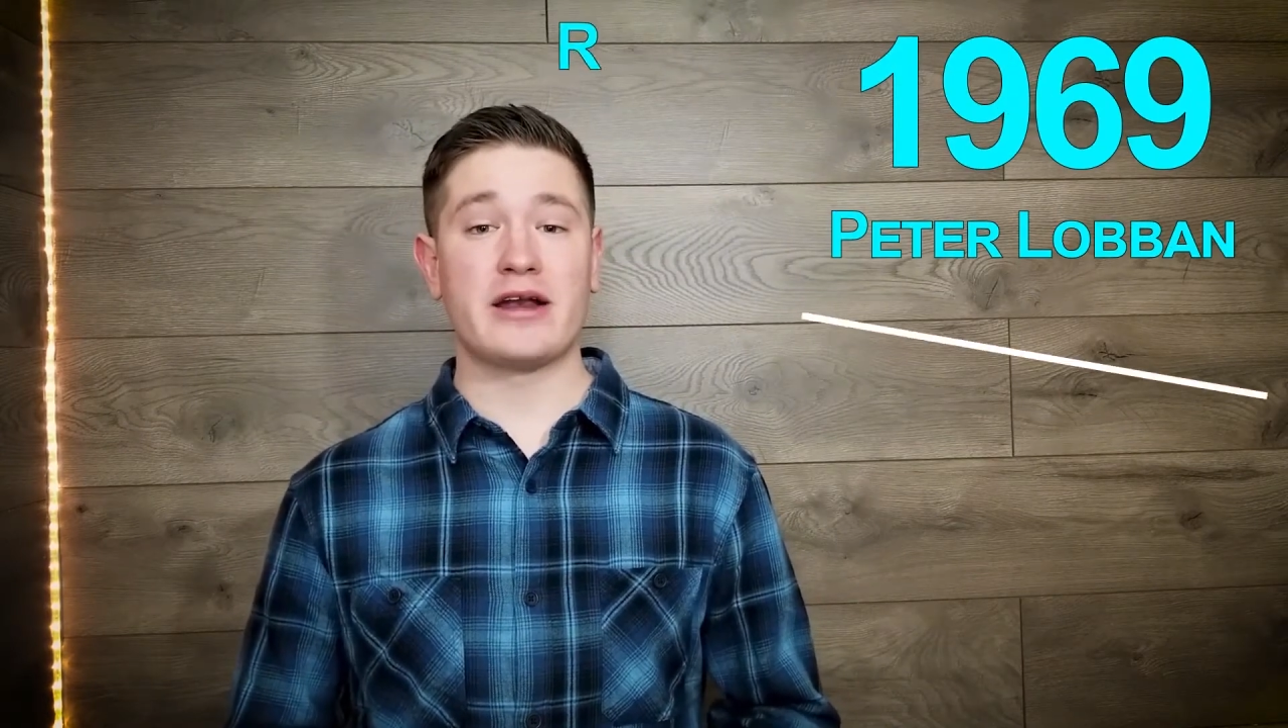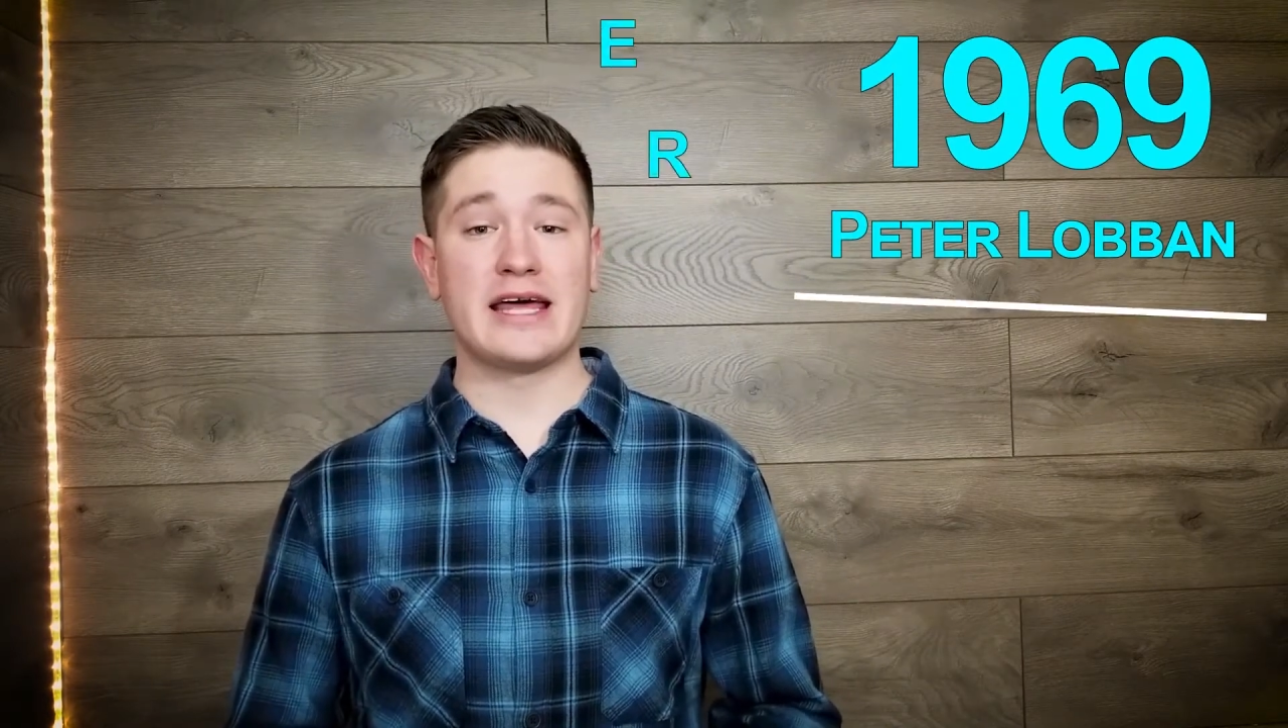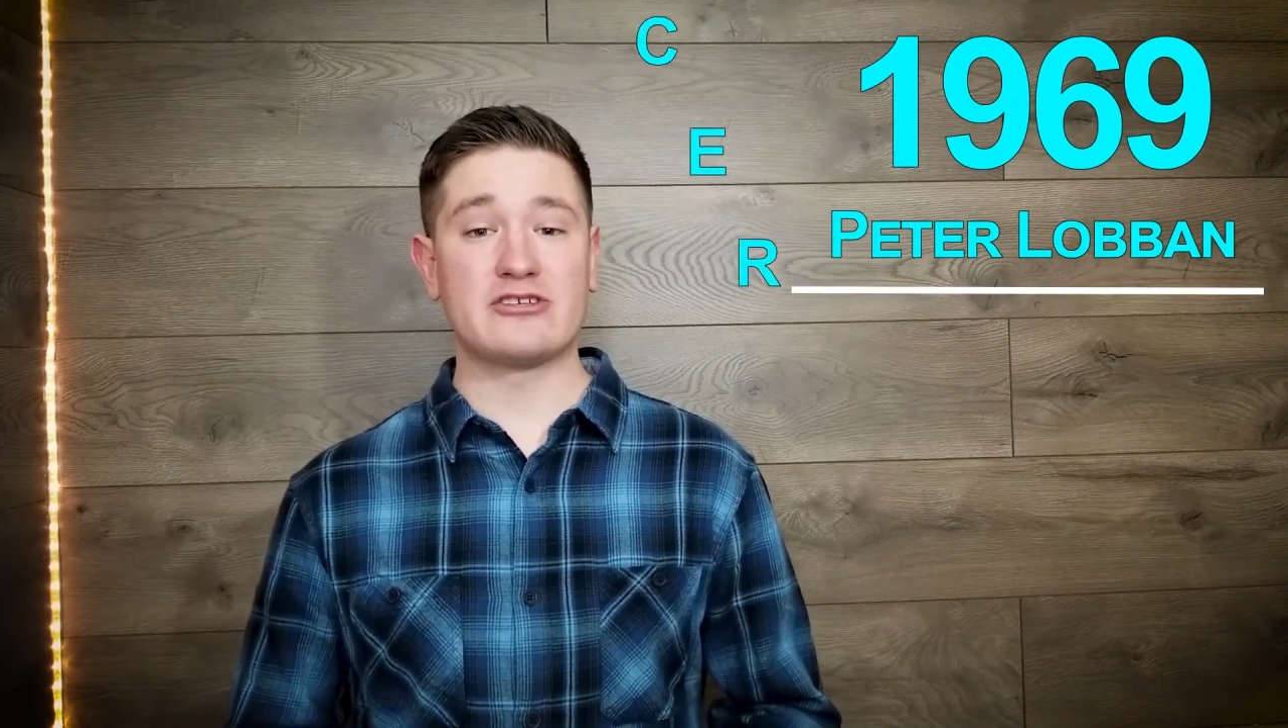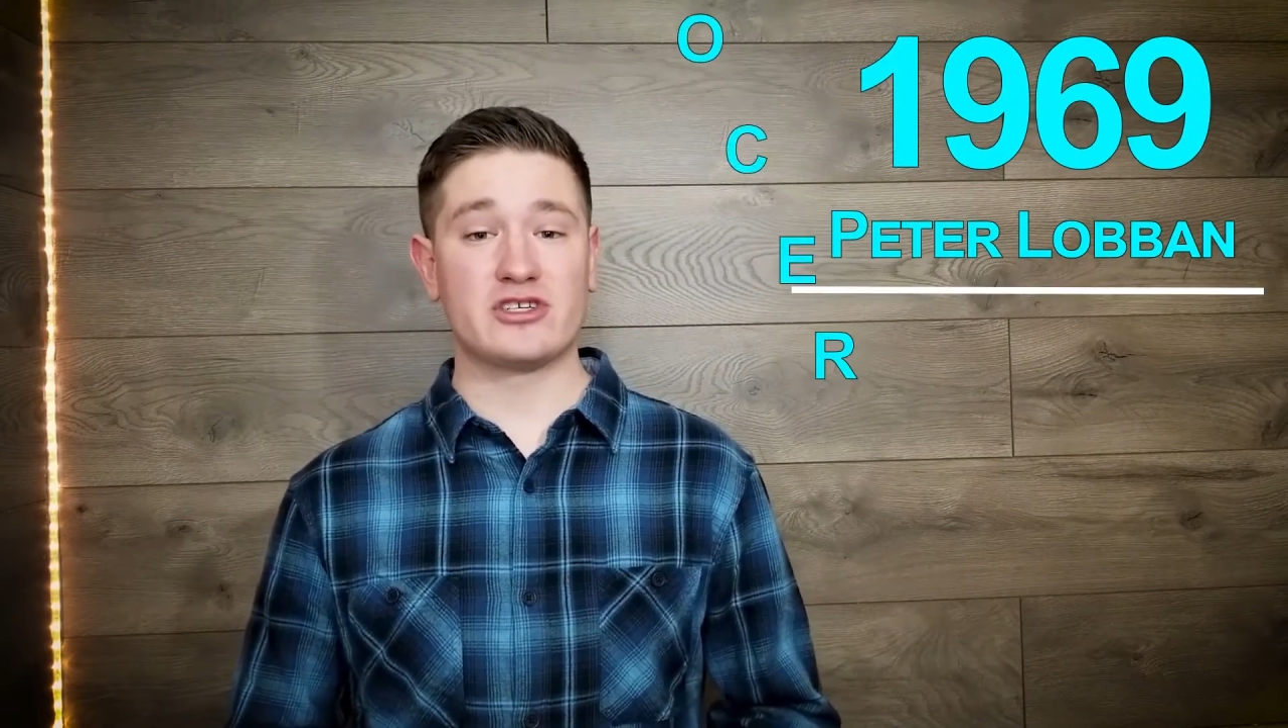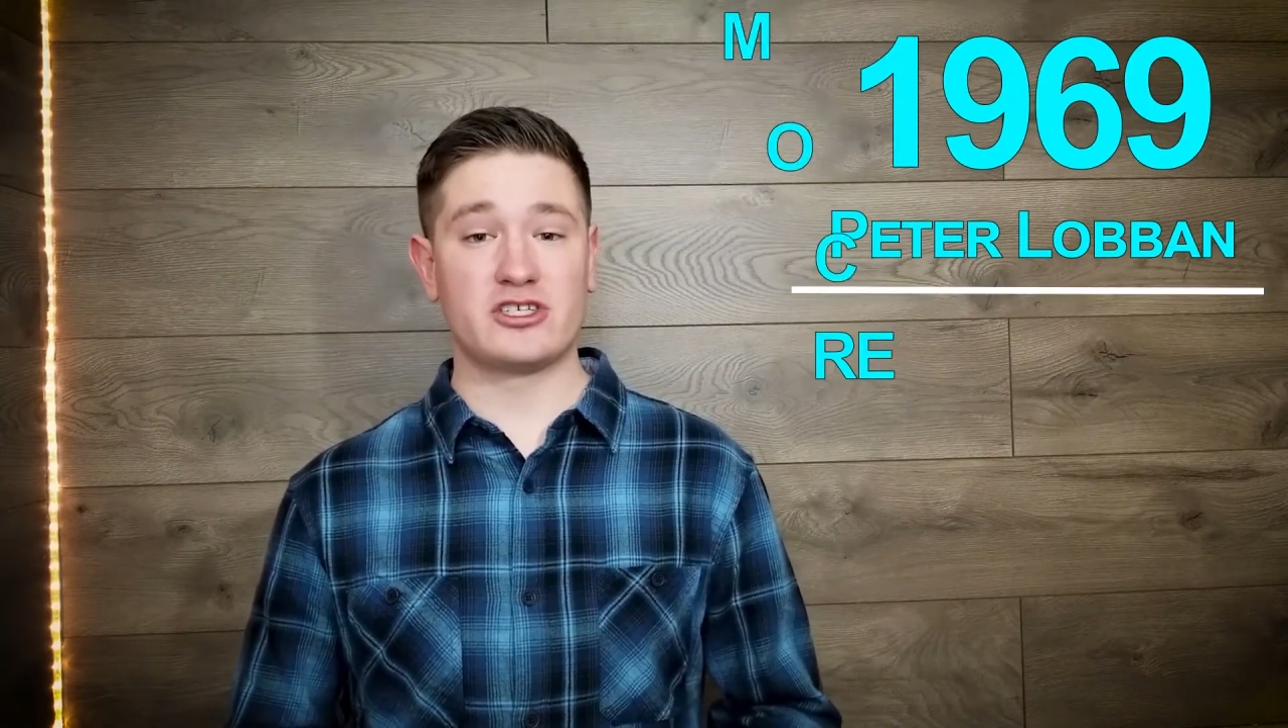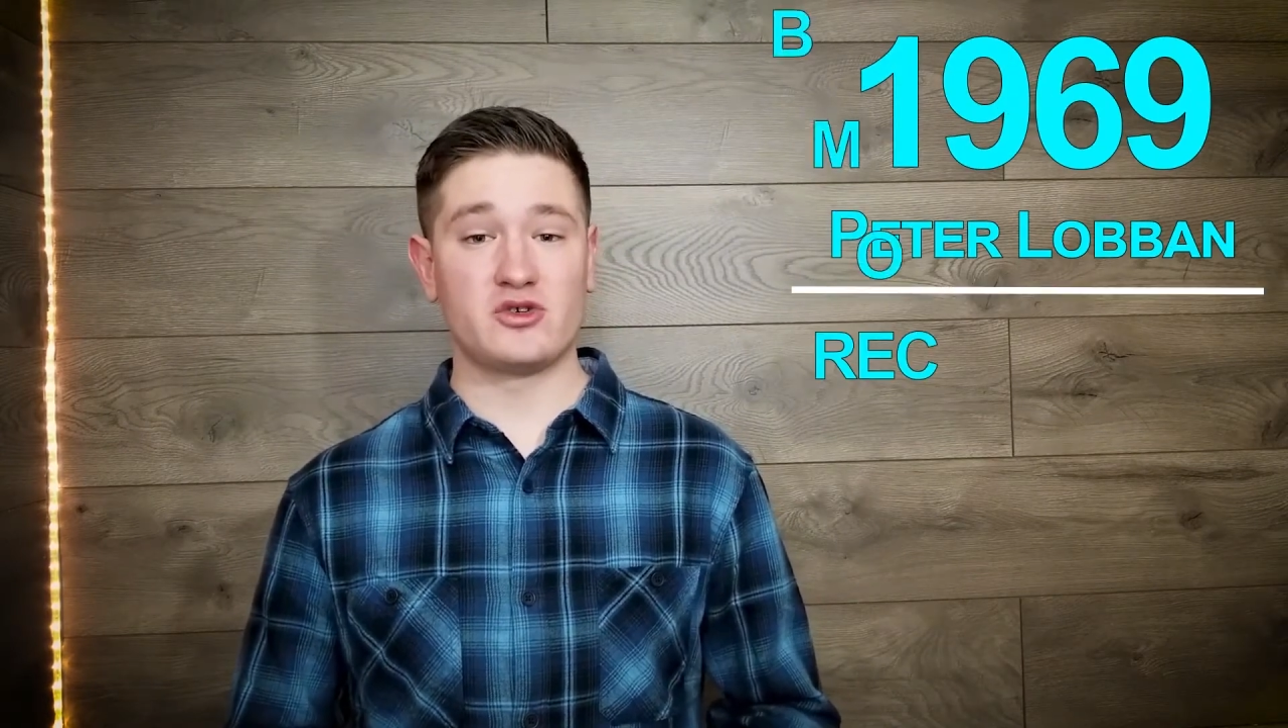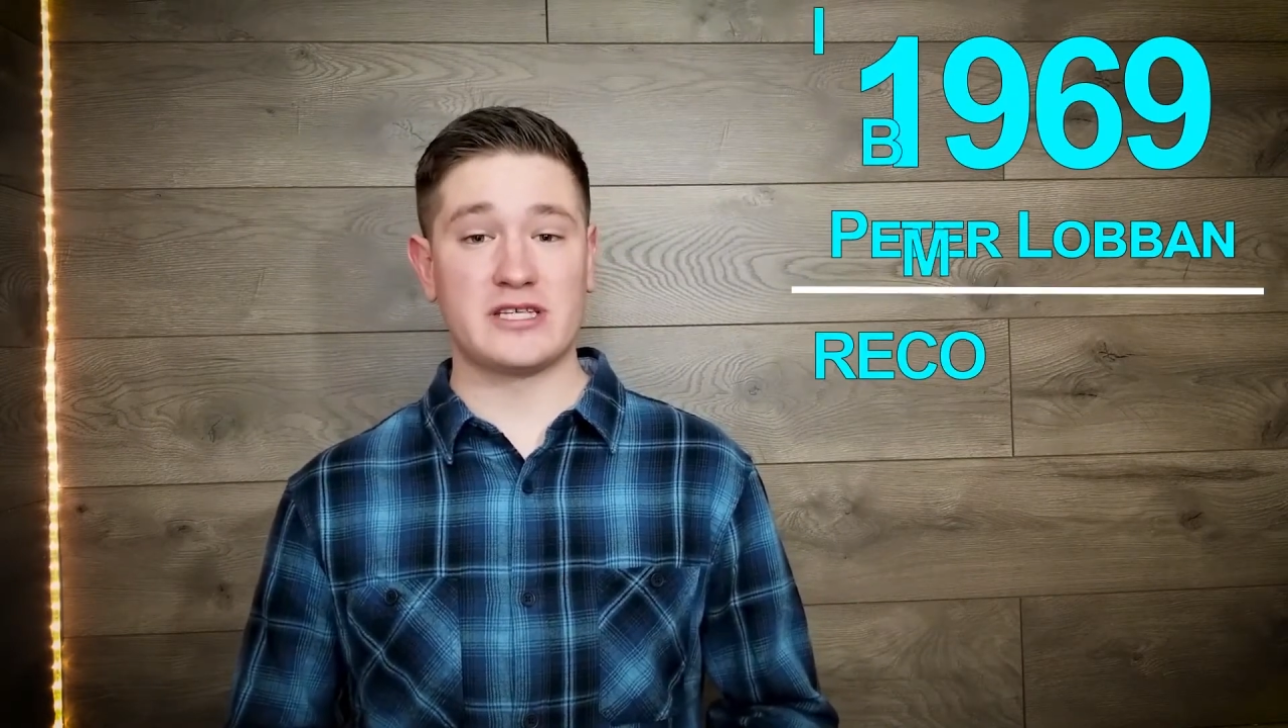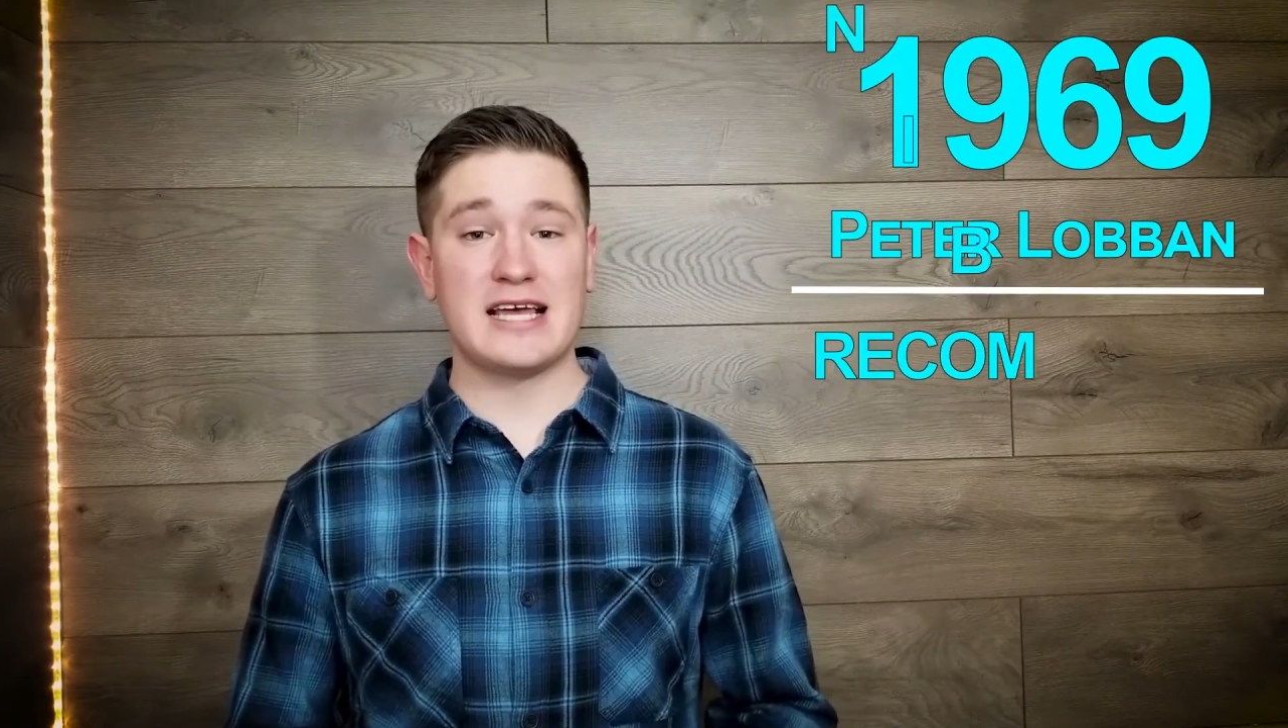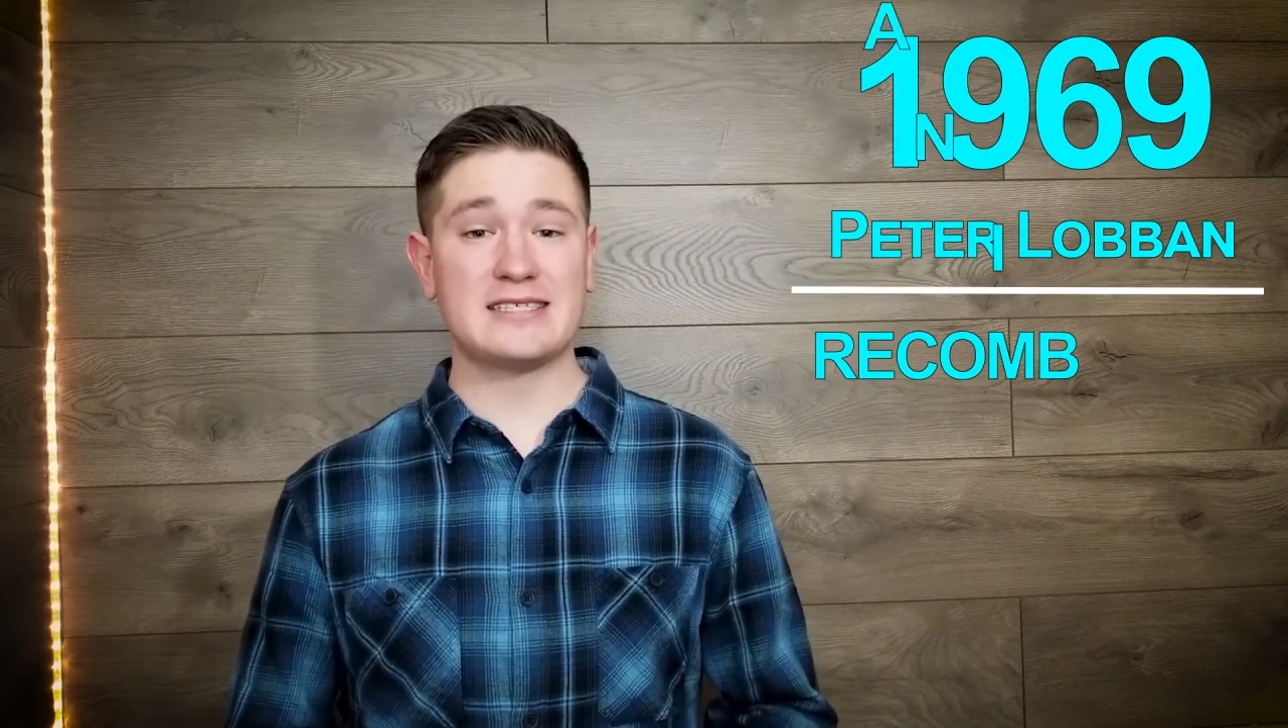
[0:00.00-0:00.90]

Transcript: introduced his